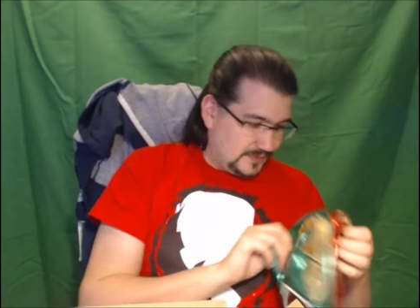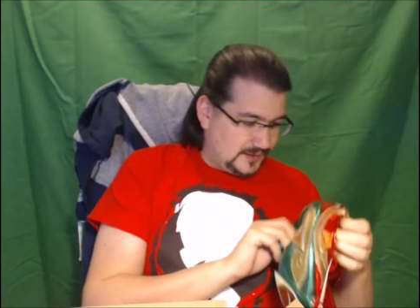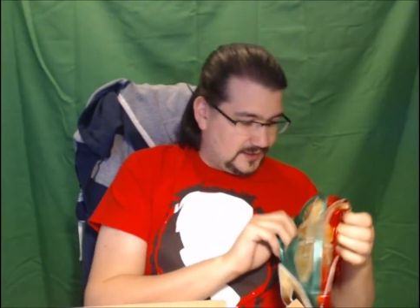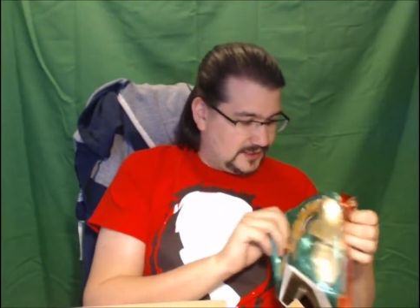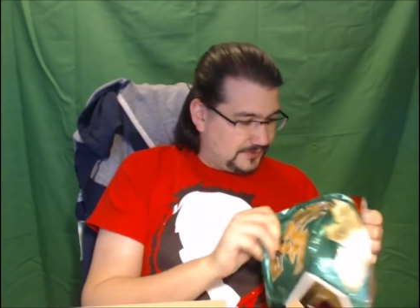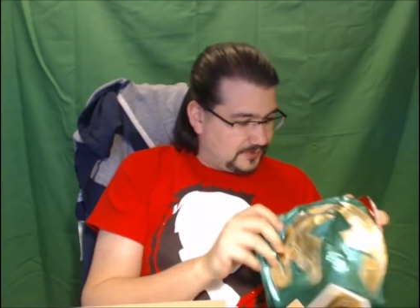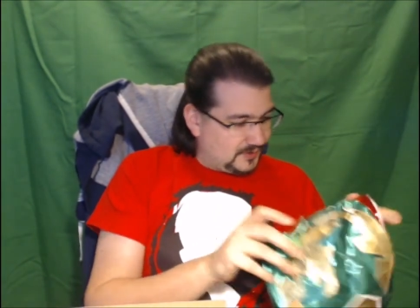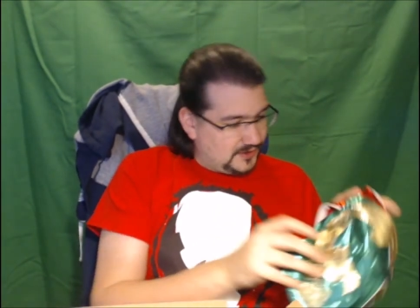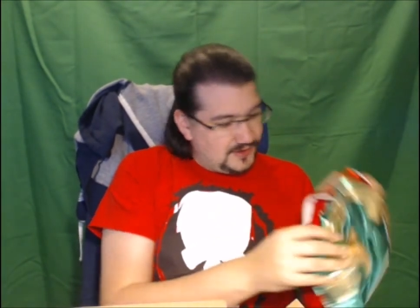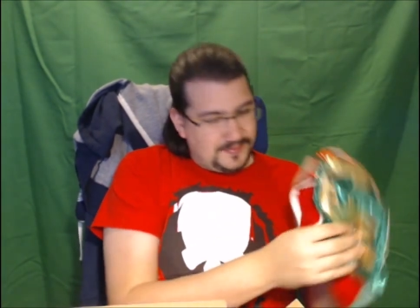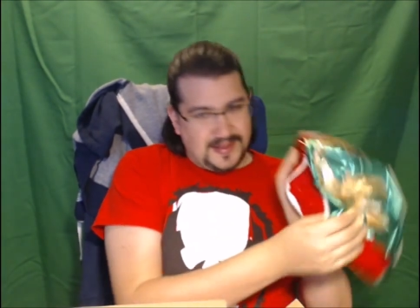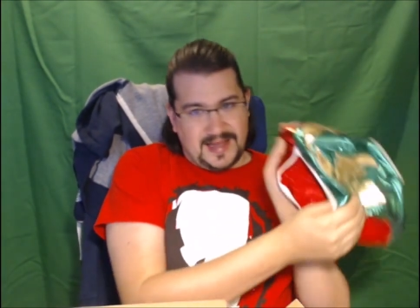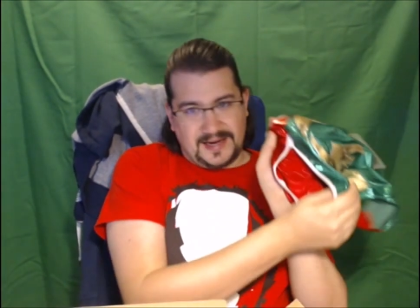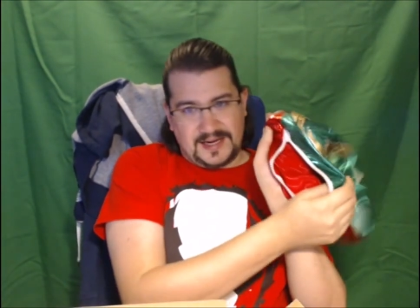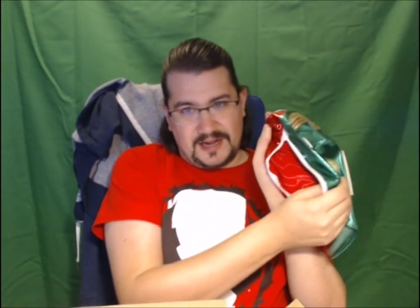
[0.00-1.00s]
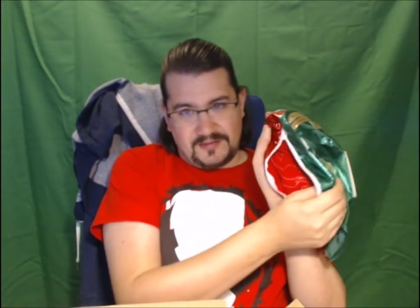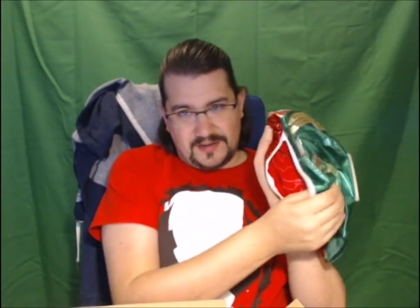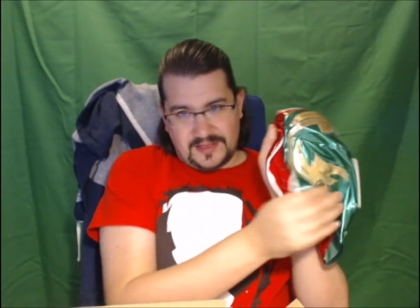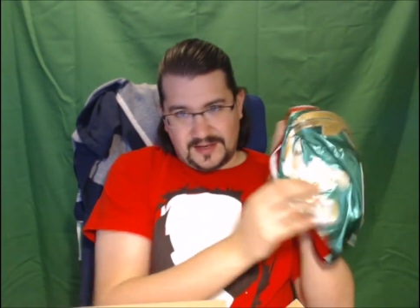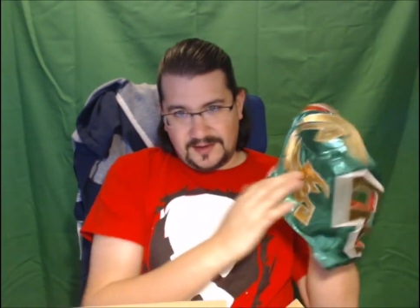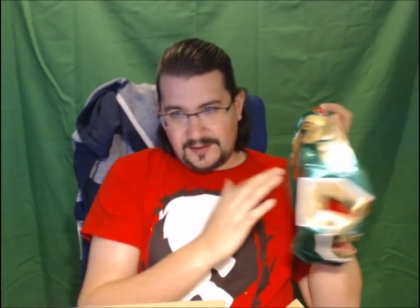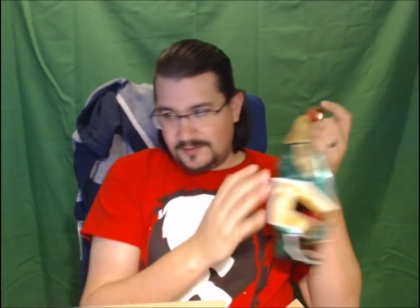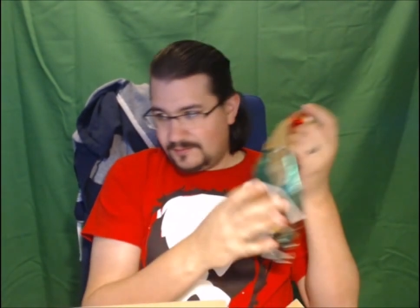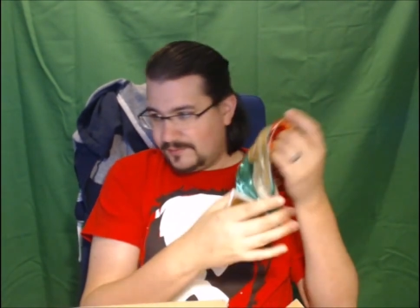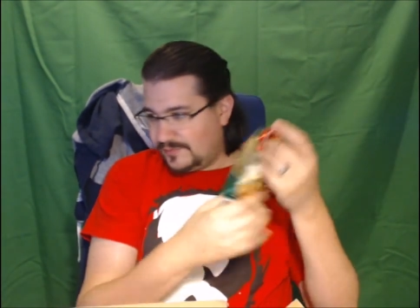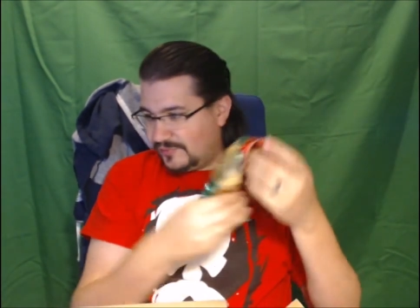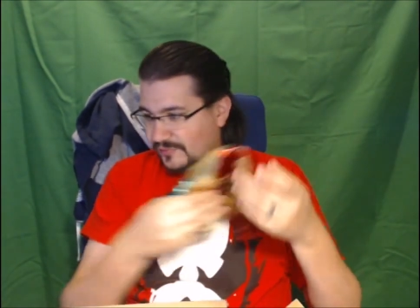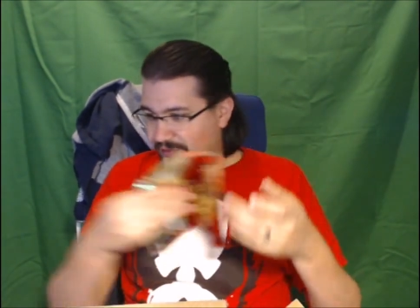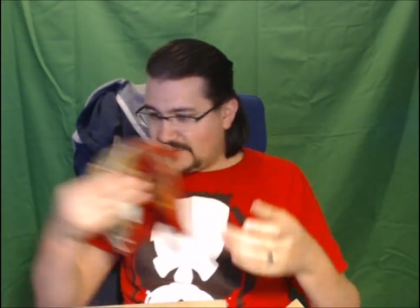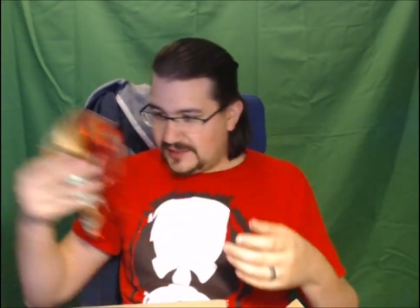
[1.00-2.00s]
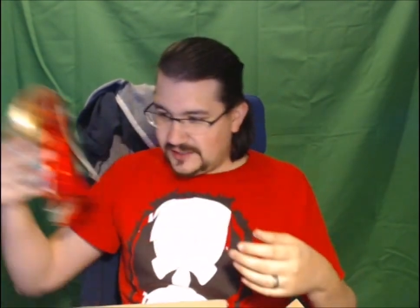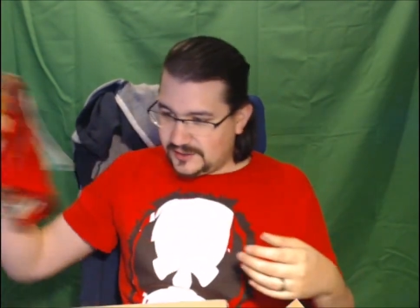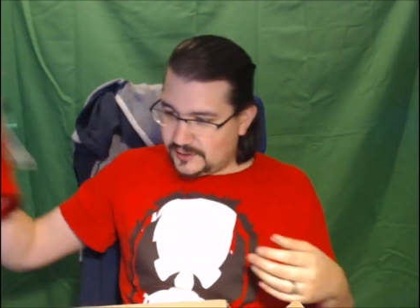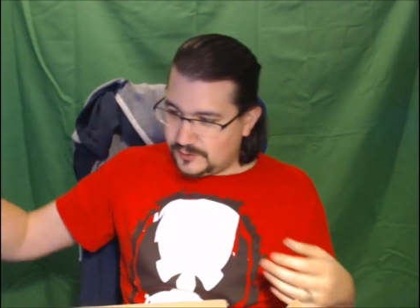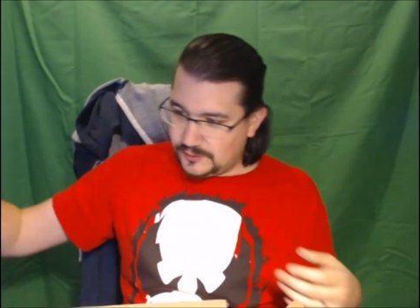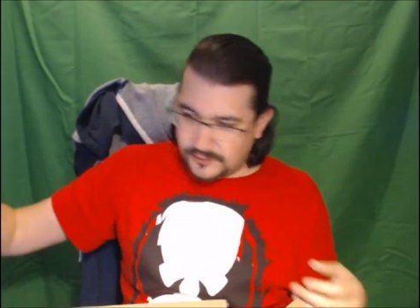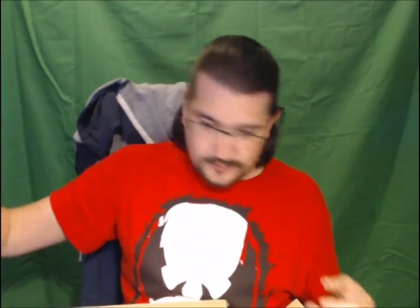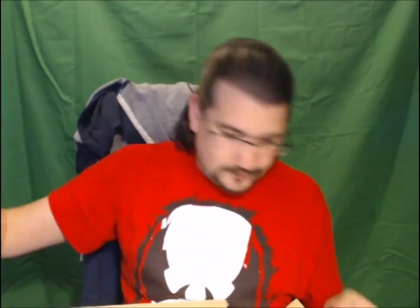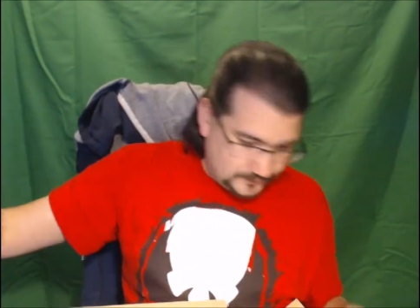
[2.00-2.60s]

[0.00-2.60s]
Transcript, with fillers: Zipper on the back and everything. Pretty cool.